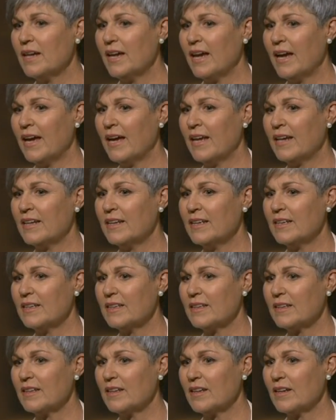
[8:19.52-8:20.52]
And
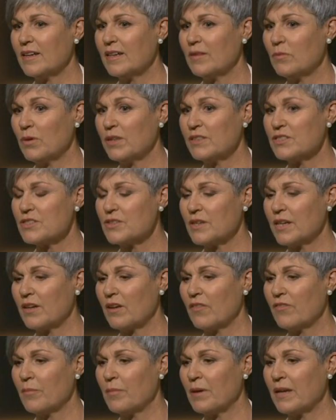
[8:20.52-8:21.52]
it went straight
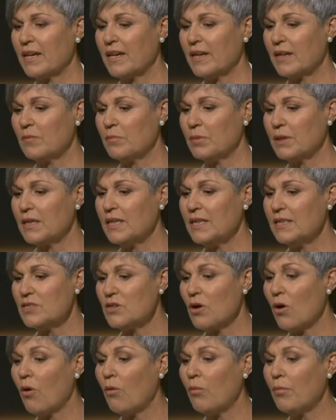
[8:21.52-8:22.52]
over my head. But he
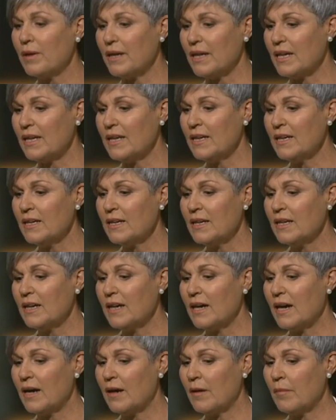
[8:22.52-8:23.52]
told me
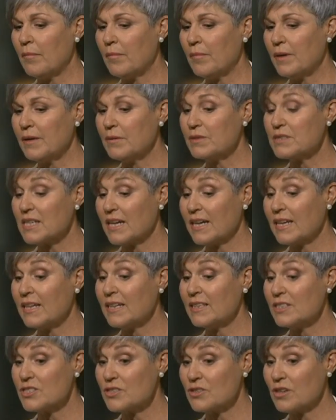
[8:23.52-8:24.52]
um, he was
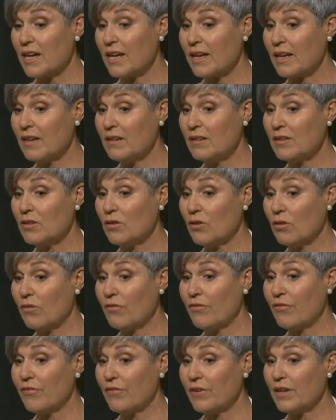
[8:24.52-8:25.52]
taking his trailer
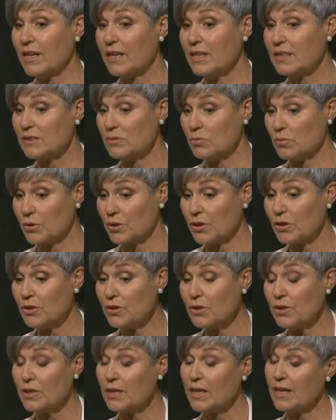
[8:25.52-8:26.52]
off his work
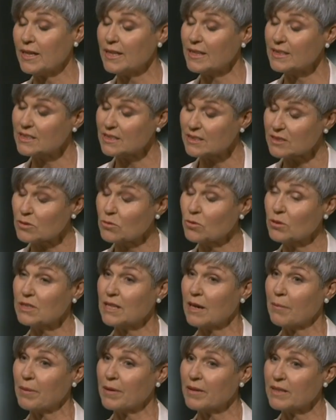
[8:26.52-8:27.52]
ute and he just
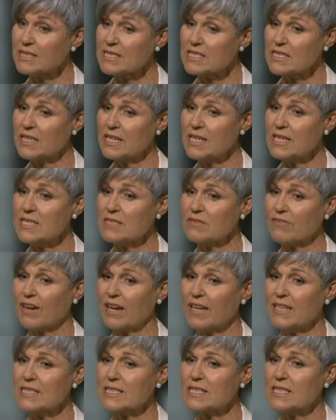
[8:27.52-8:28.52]
looked up and I see his
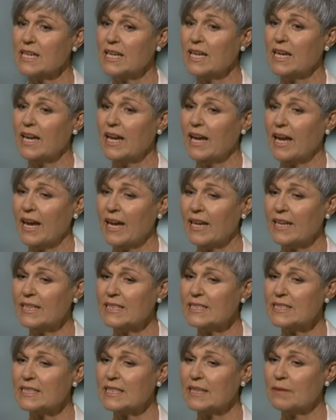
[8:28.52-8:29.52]
face and
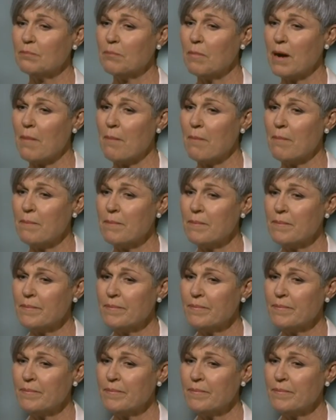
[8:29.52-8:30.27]
he said, Mum,